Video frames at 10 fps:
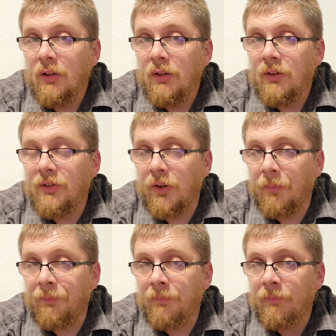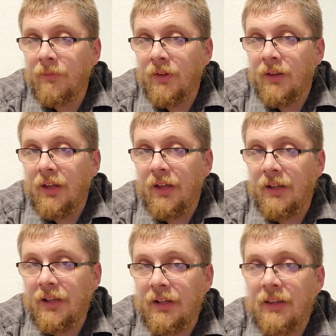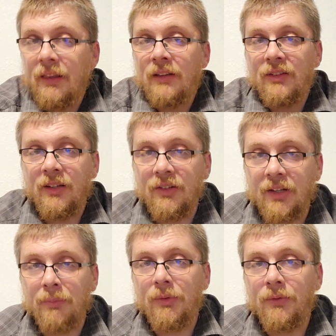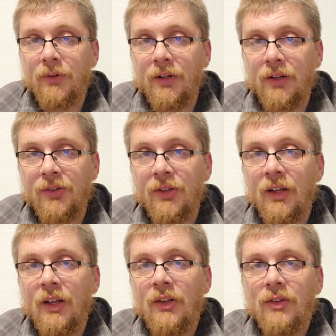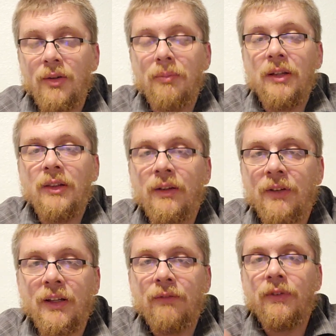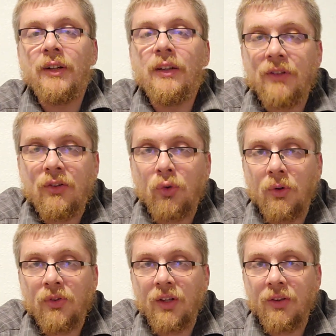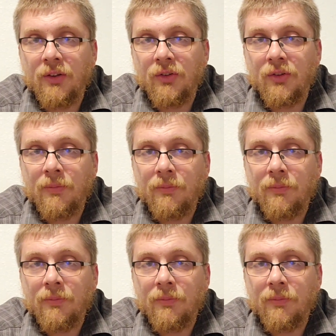So, again, that's an example for us to be loving and forgiving towards others.